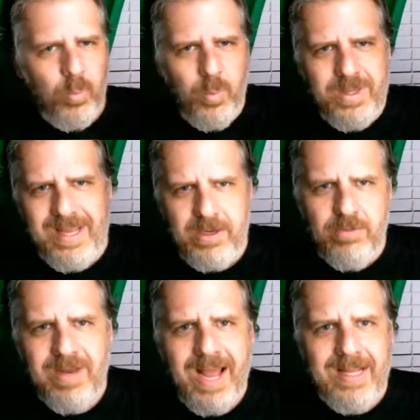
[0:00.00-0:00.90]
when they
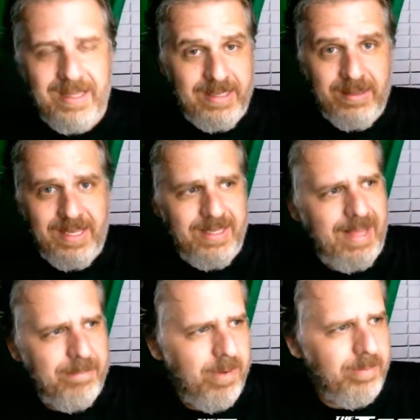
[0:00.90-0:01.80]
unite, like like in
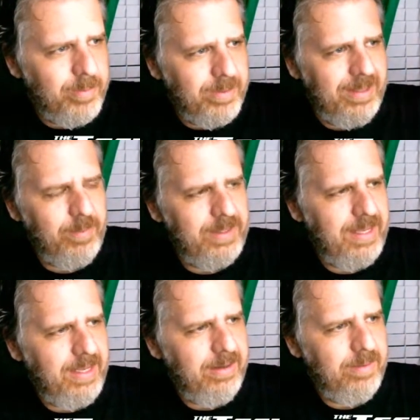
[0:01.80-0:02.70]
that moment when they when
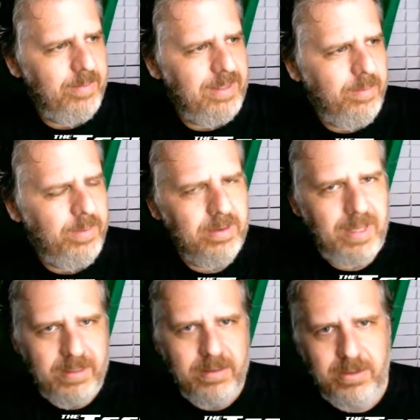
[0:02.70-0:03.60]
they when they will
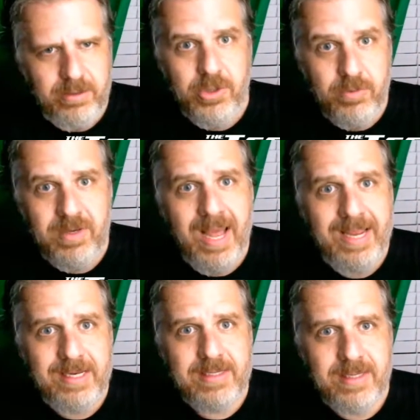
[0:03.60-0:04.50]
like
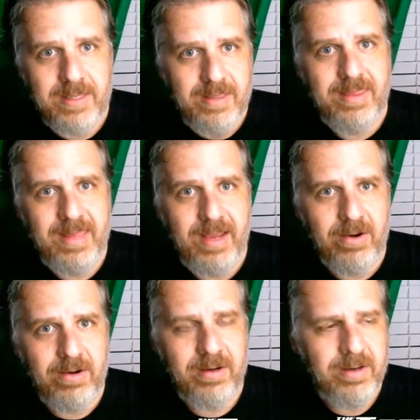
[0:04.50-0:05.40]
unite
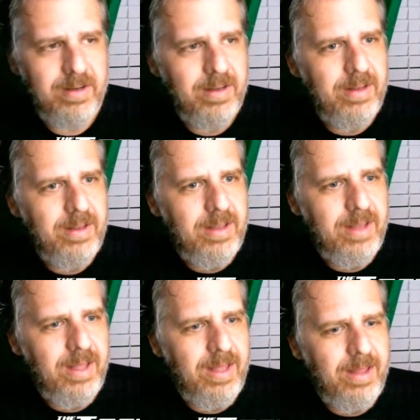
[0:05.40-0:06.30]
their
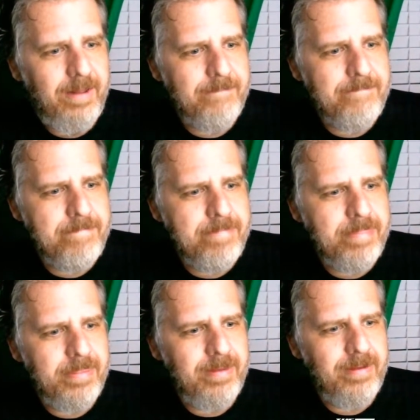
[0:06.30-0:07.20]
um,
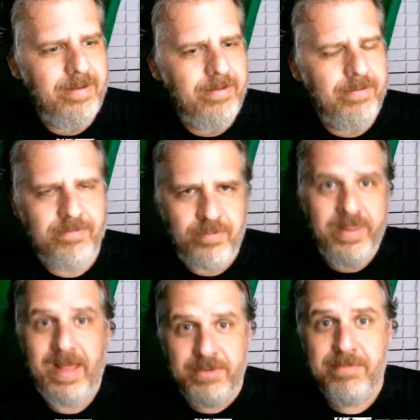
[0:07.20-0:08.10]
for
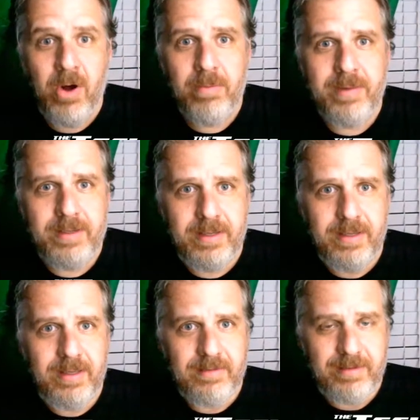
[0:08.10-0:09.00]
that moment
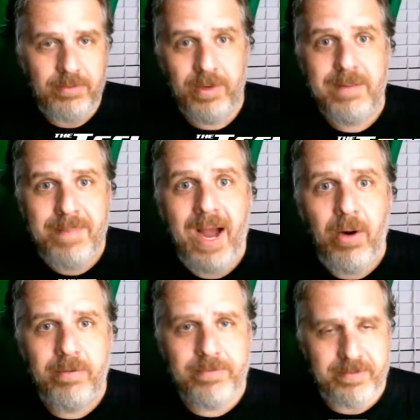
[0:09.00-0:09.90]
is like really
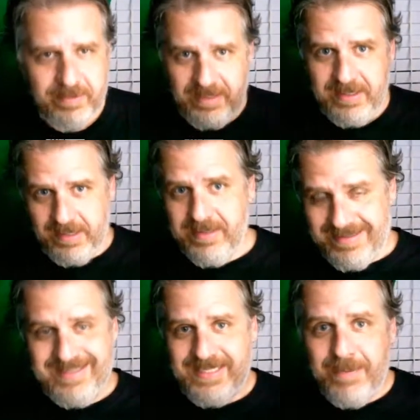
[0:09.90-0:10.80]
powerful. Then they kind of
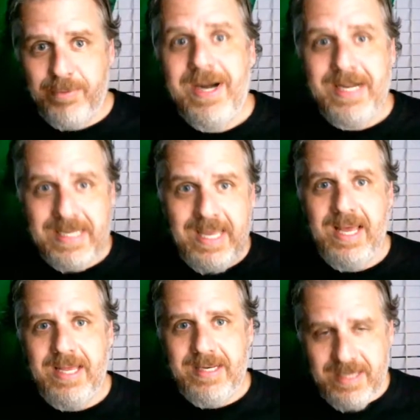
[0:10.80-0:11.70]
they separate
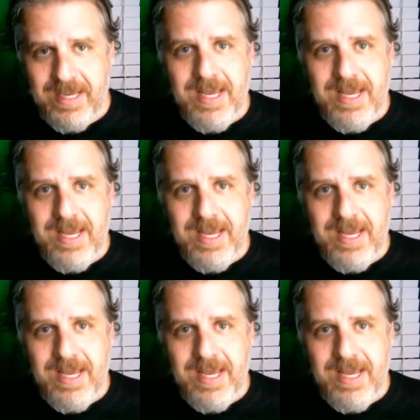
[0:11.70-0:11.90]
again.